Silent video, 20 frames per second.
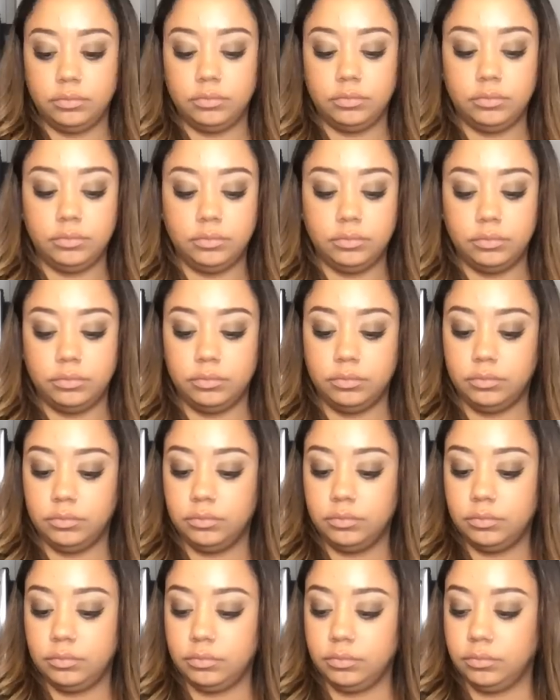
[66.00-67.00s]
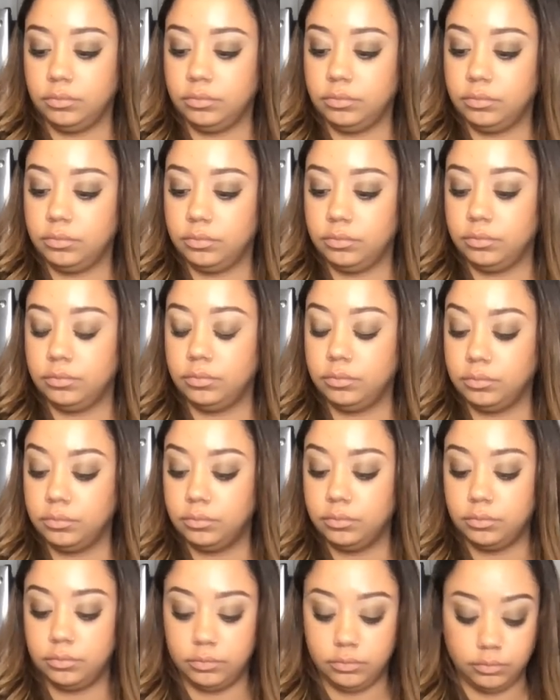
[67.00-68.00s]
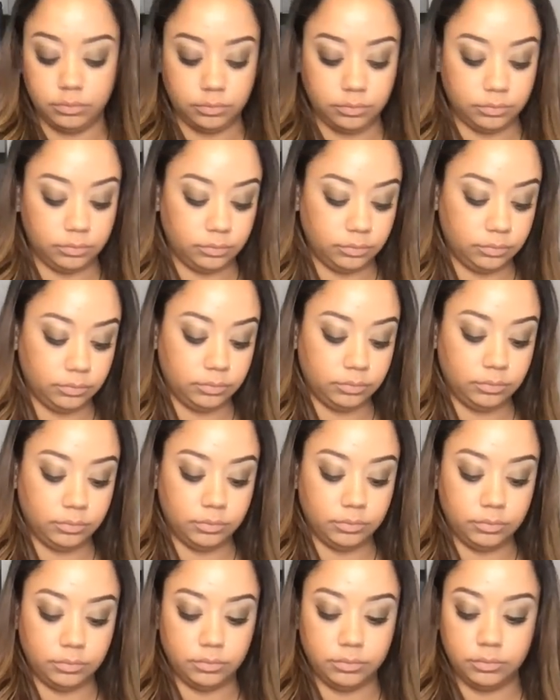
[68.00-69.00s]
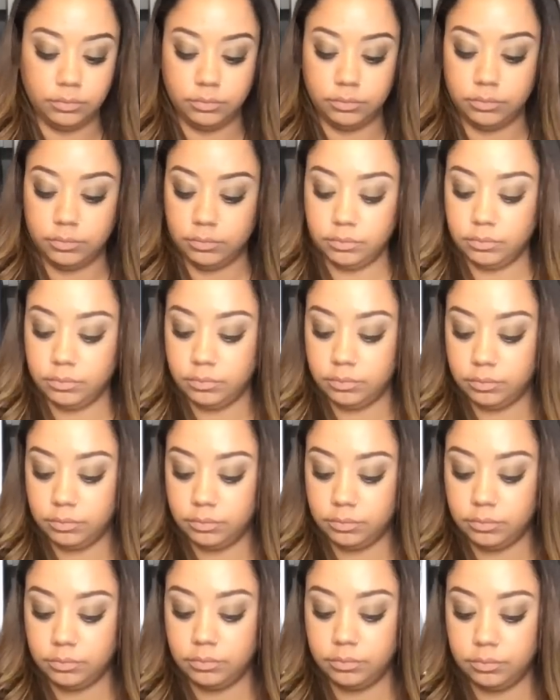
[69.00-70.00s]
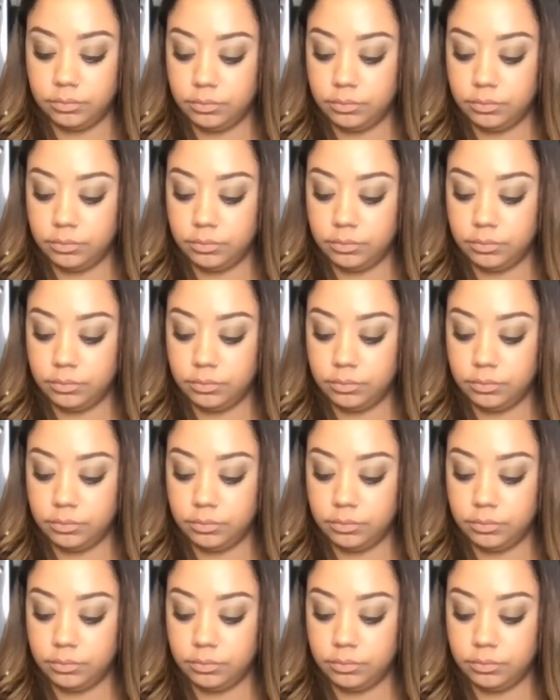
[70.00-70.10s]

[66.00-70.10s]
(no one is talking)